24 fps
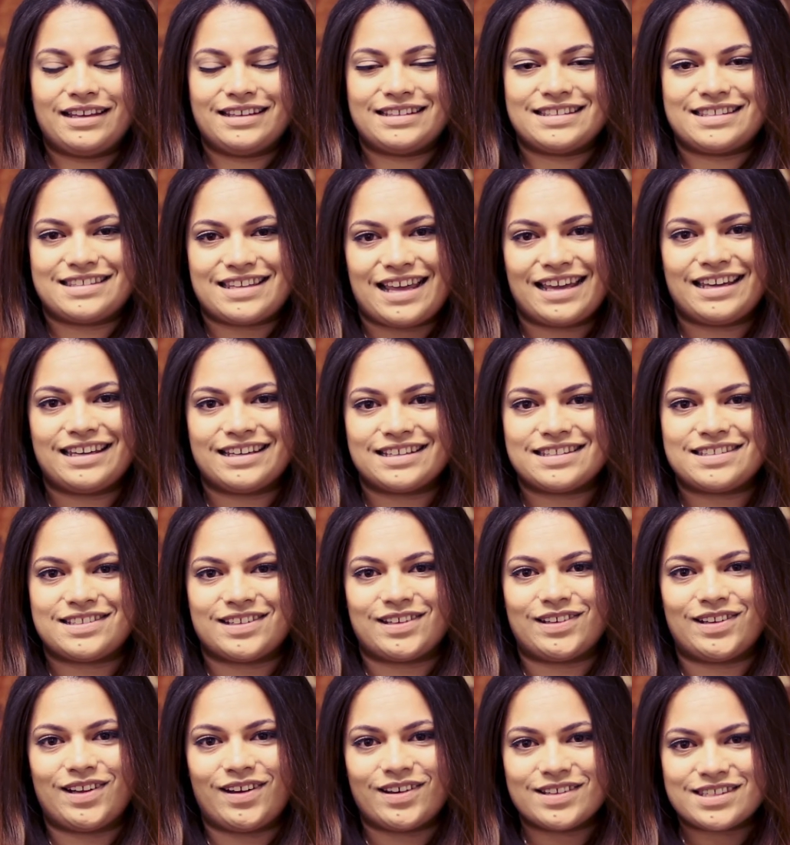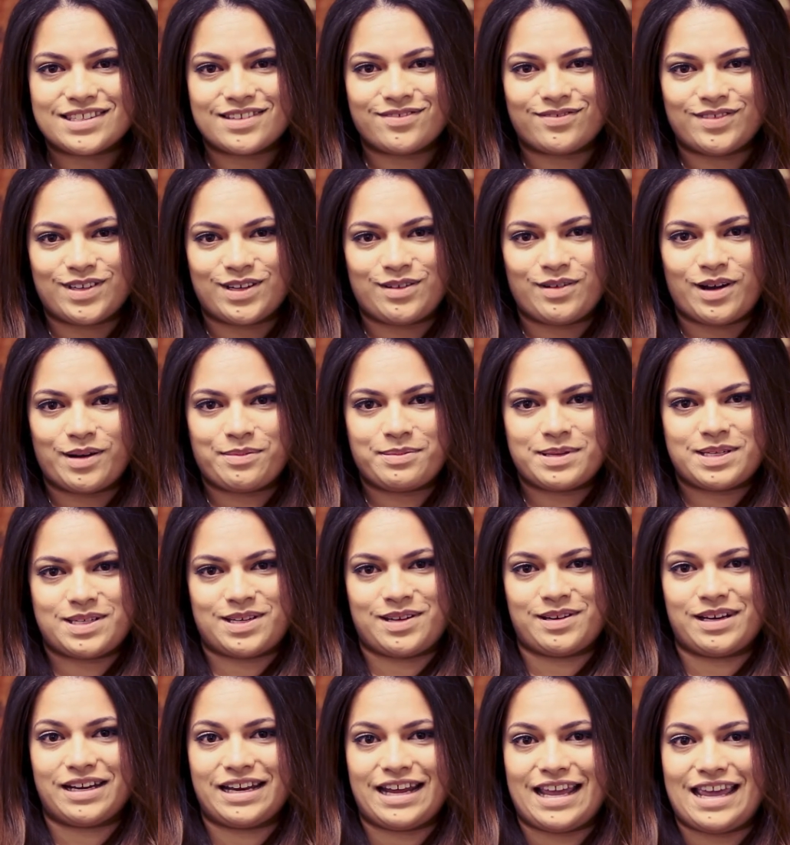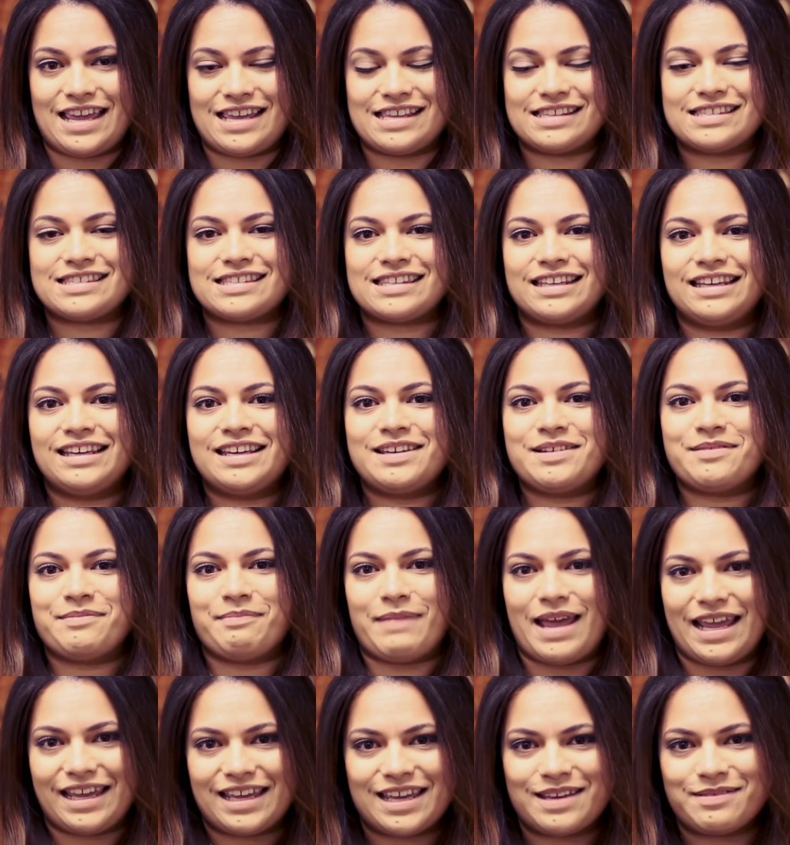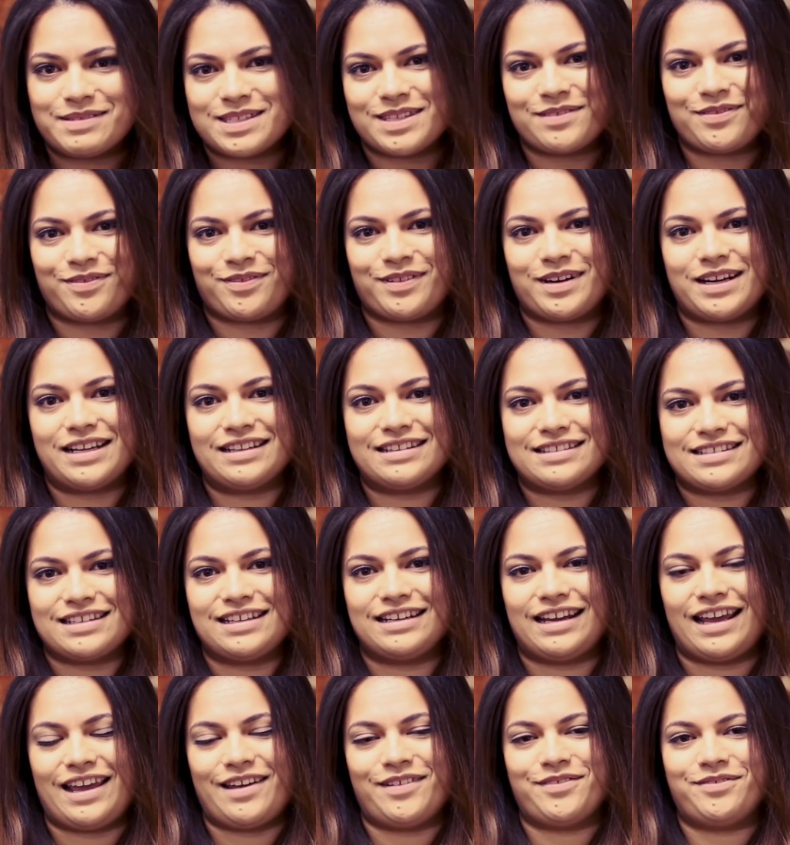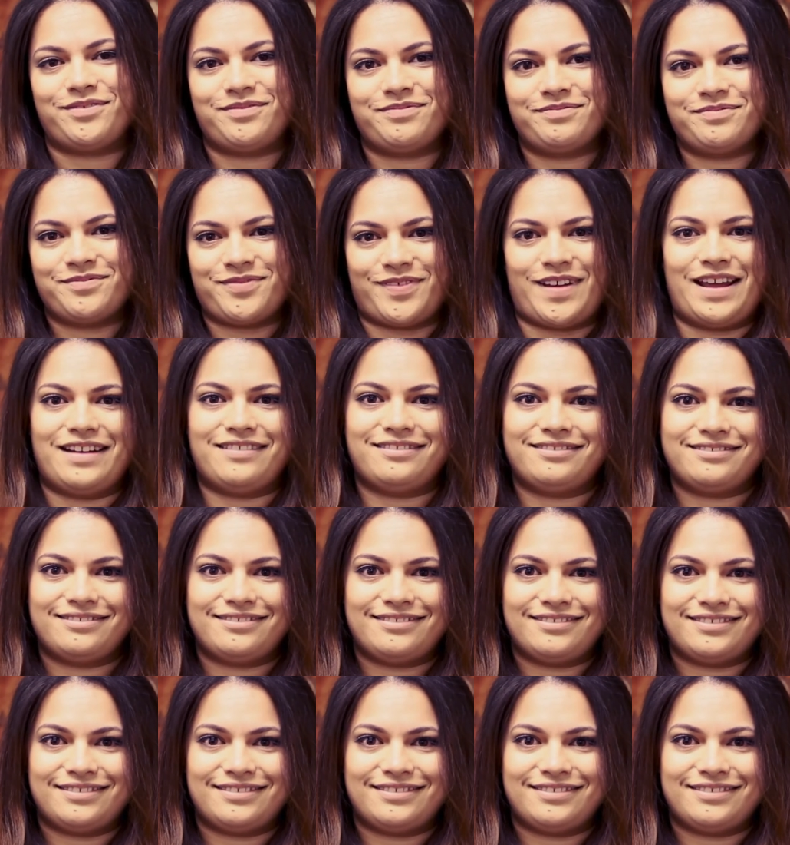Say yes to lots of new opportunities, make heaps of friends, and have fun.